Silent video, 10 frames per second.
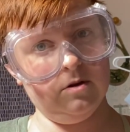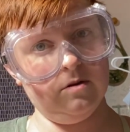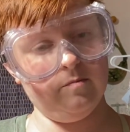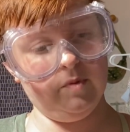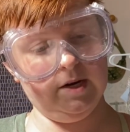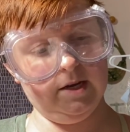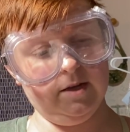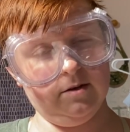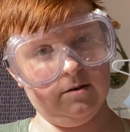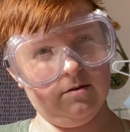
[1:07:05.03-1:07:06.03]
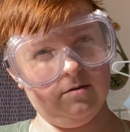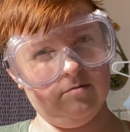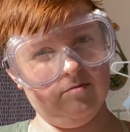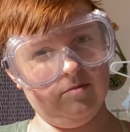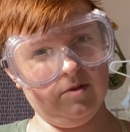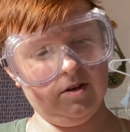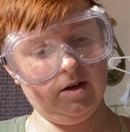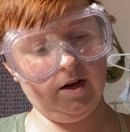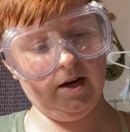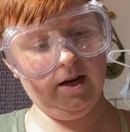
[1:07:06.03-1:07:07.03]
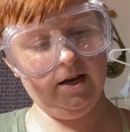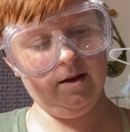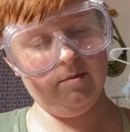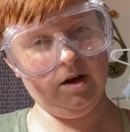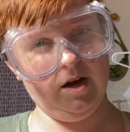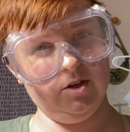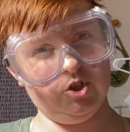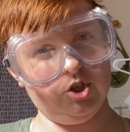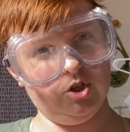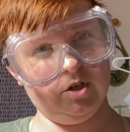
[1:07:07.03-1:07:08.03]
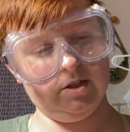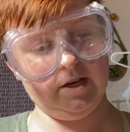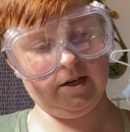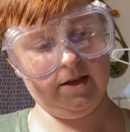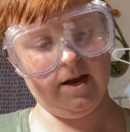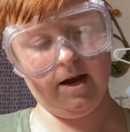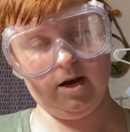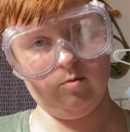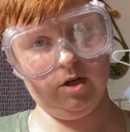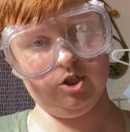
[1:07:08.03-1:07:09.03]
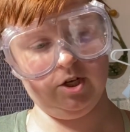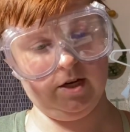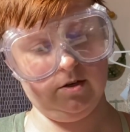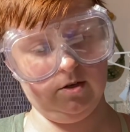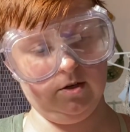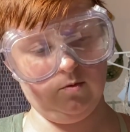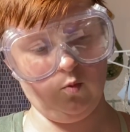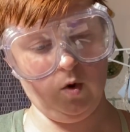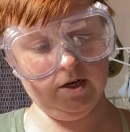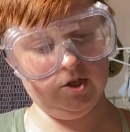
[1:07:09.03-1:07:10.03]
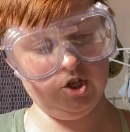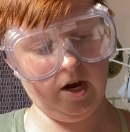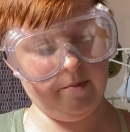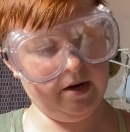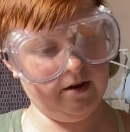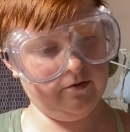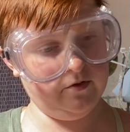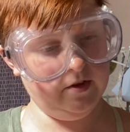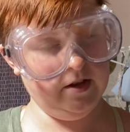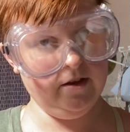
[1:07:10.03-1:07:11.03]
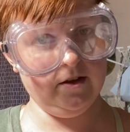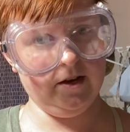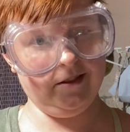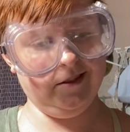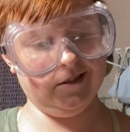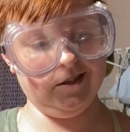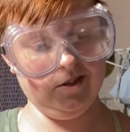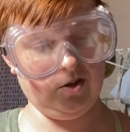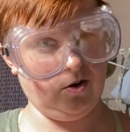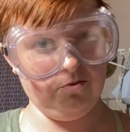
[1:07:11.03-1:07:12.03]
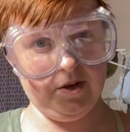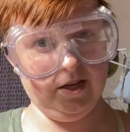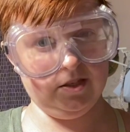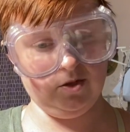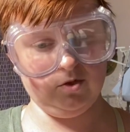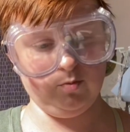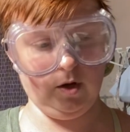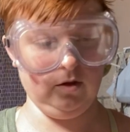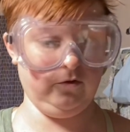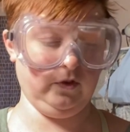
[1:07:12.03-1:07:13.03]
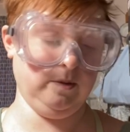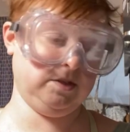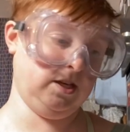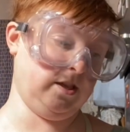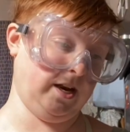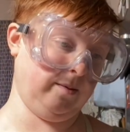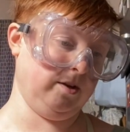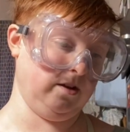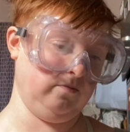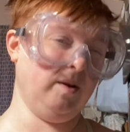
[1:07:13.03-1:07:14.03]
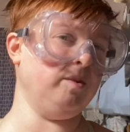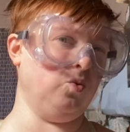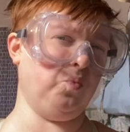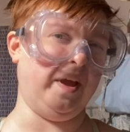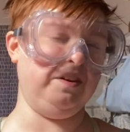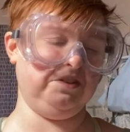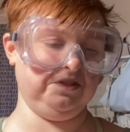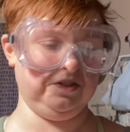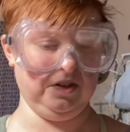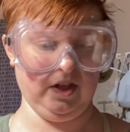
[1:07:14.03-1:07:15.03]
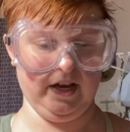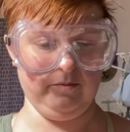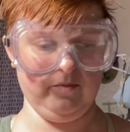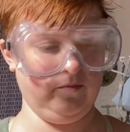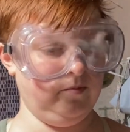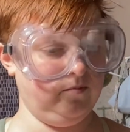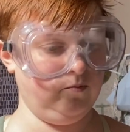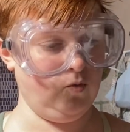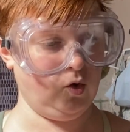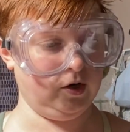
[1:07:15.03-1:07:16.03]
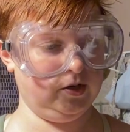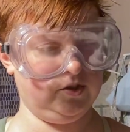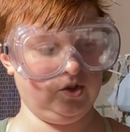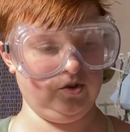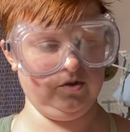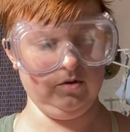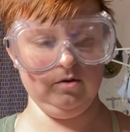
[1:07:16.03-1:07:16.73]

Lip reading: But I am not sure exactly how much I want to chop off. And these things are already so small and flimsy that I'm gonna wait until I'm more certain.